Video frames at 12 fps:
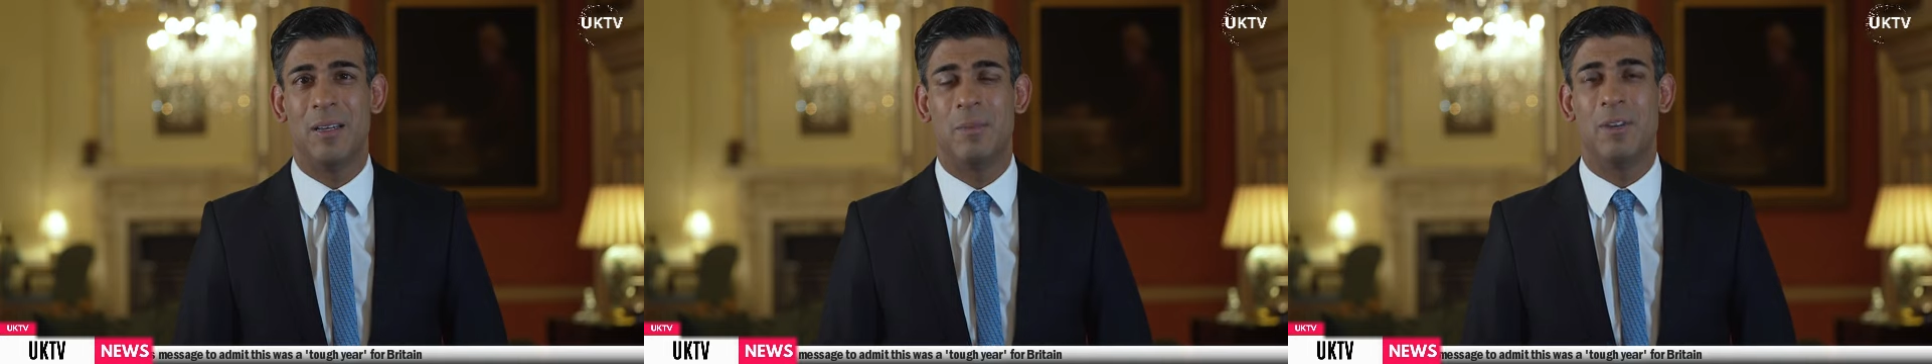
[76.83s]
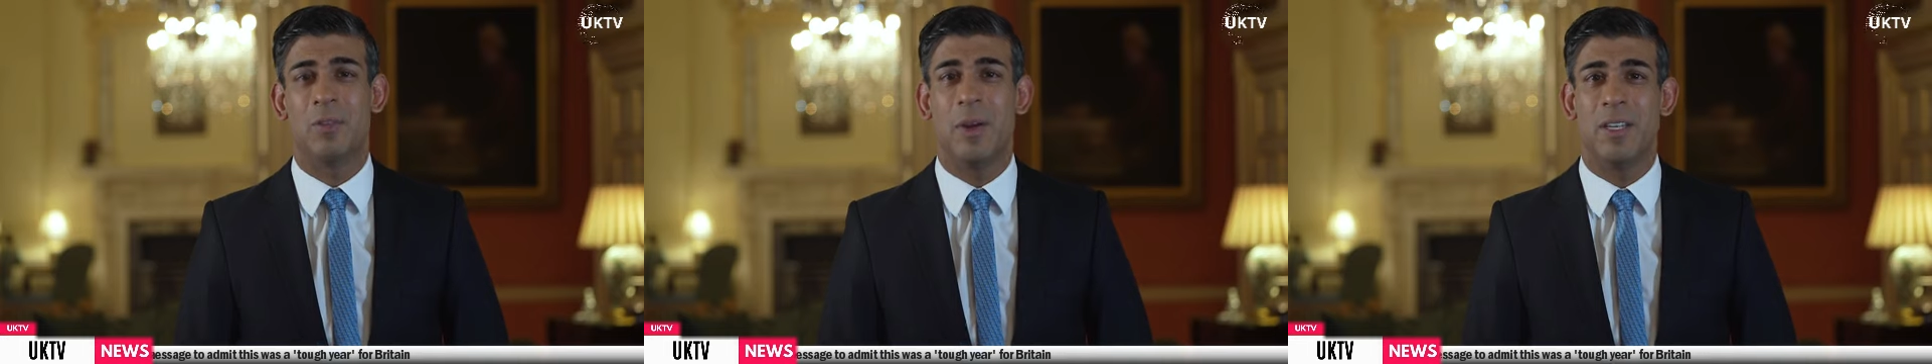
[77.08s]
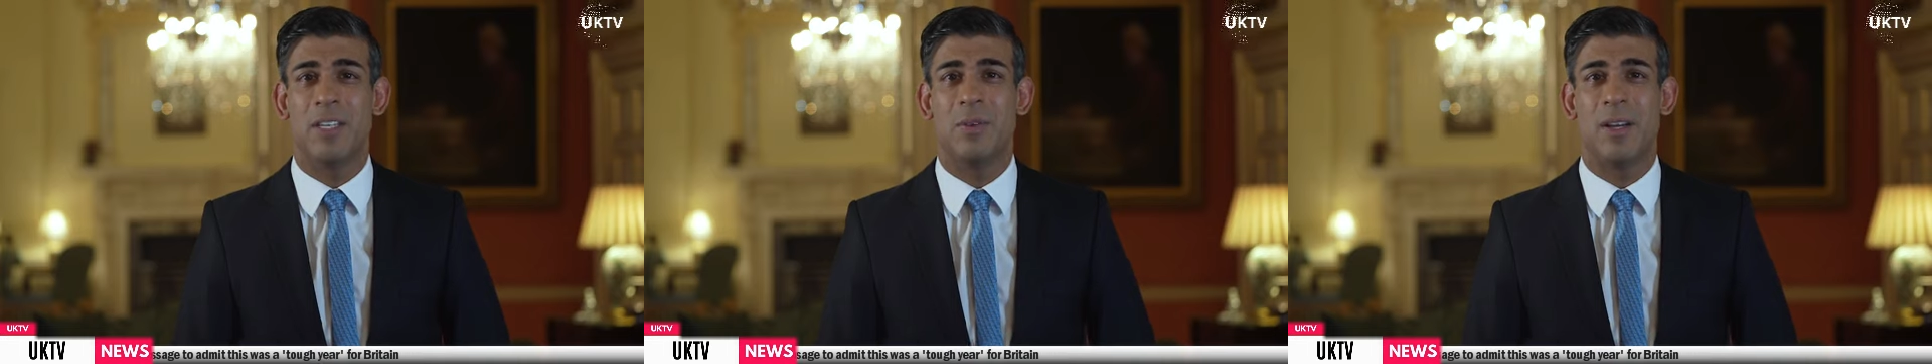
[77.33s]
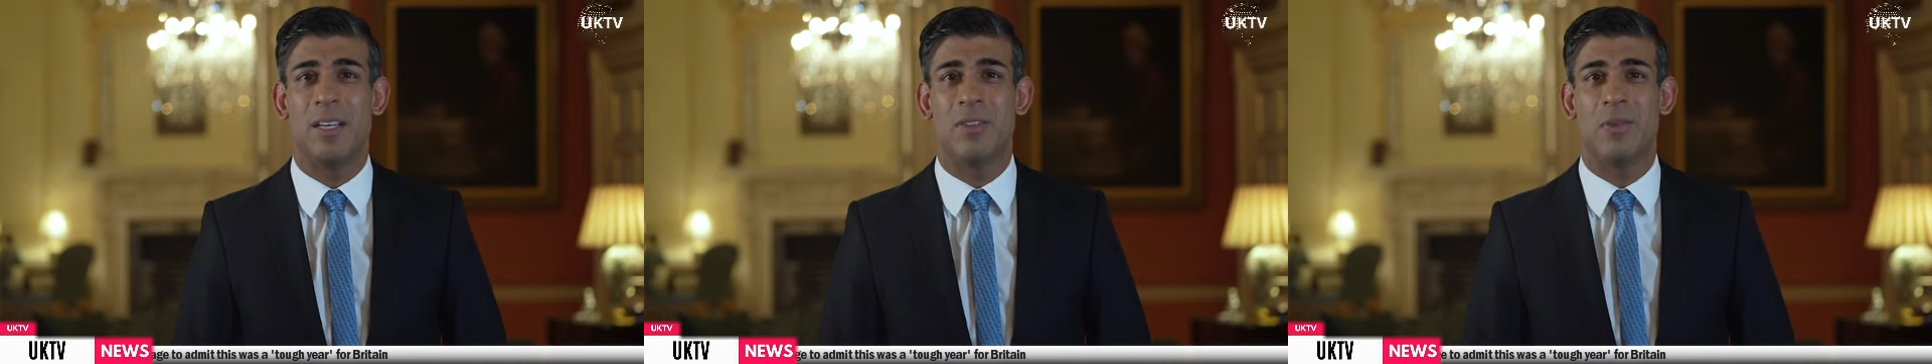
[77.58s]
but
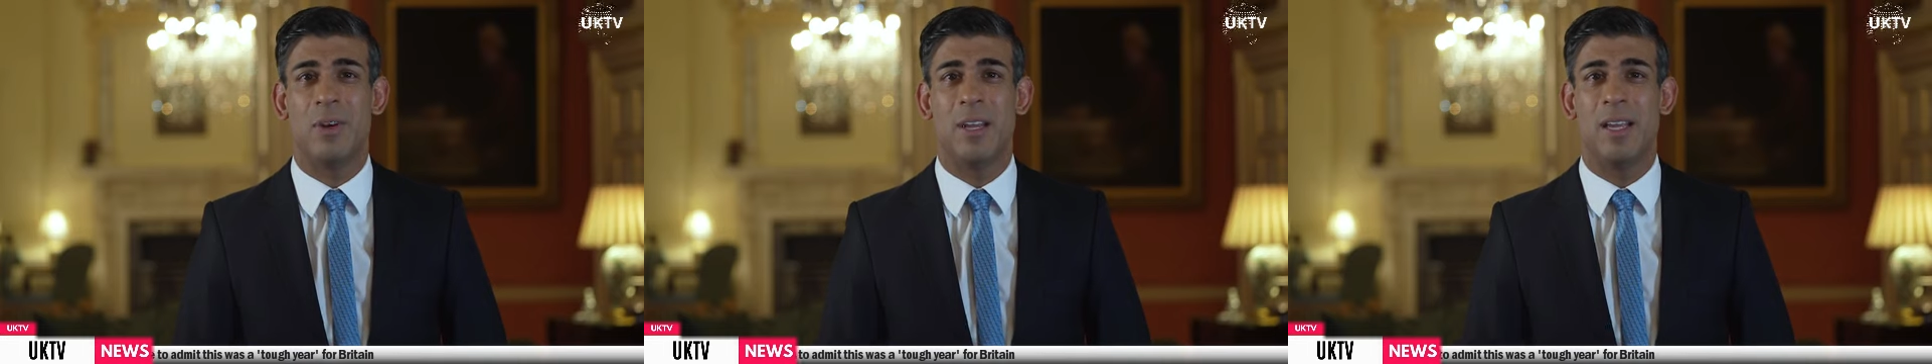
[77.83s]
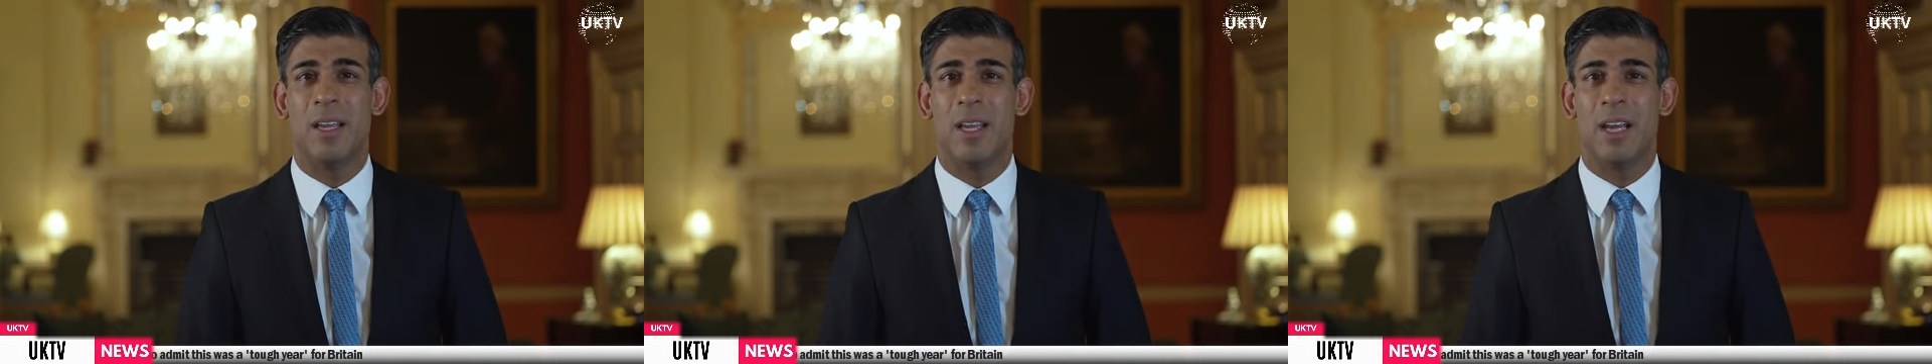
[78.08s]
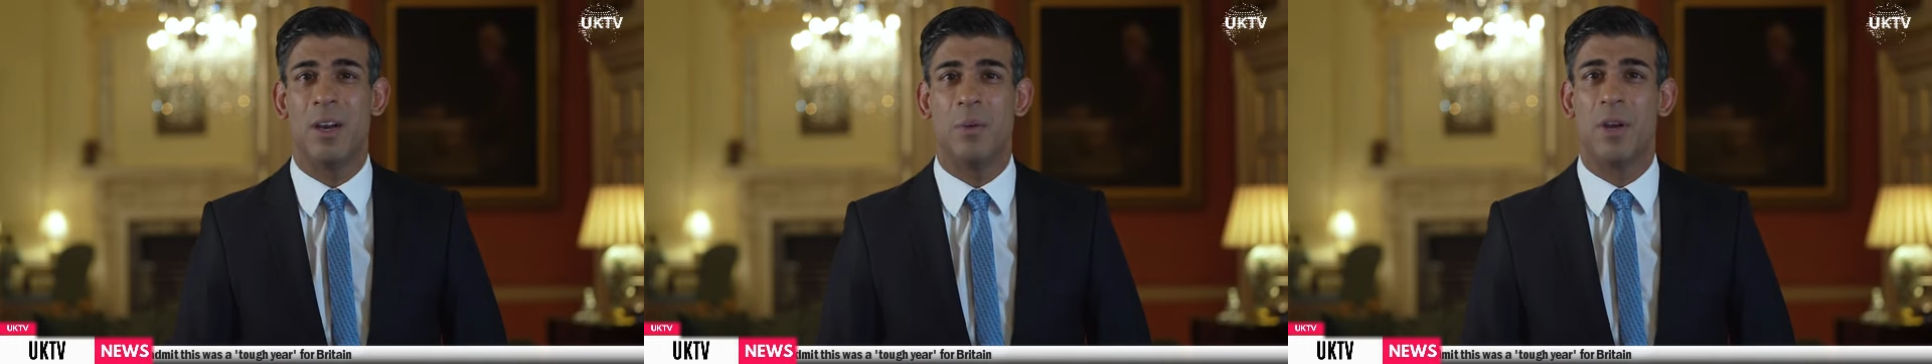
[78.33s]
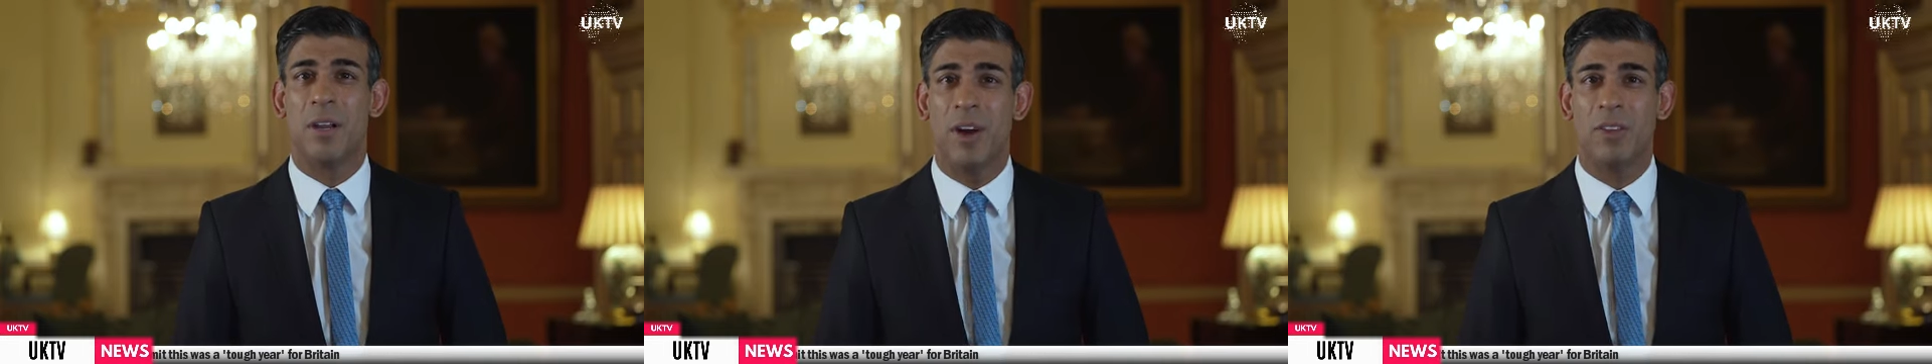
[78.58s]
2023 will
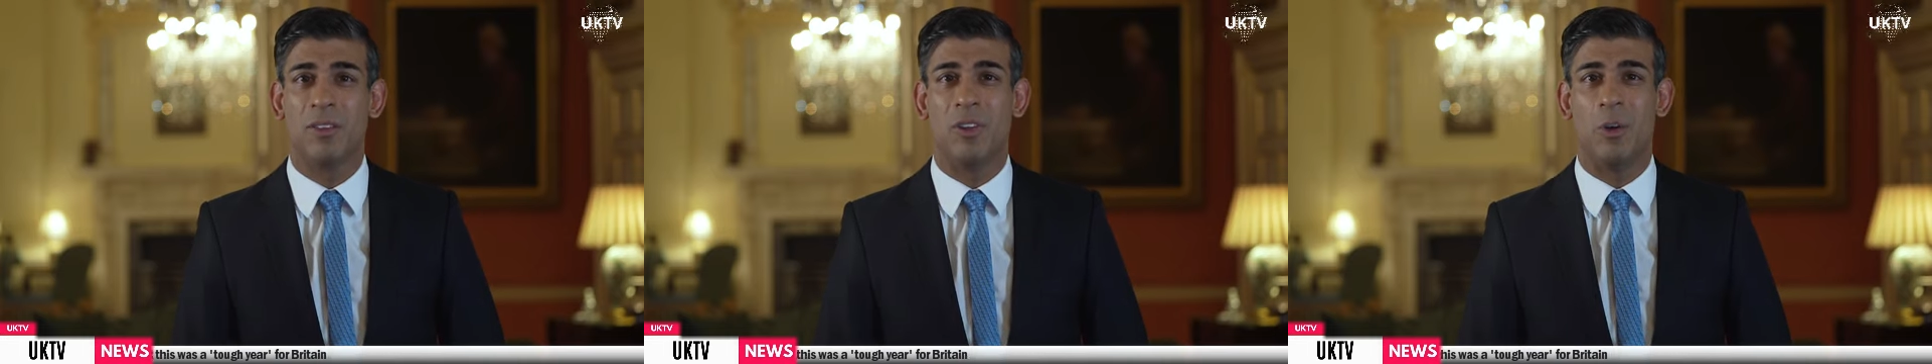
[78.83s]
give us an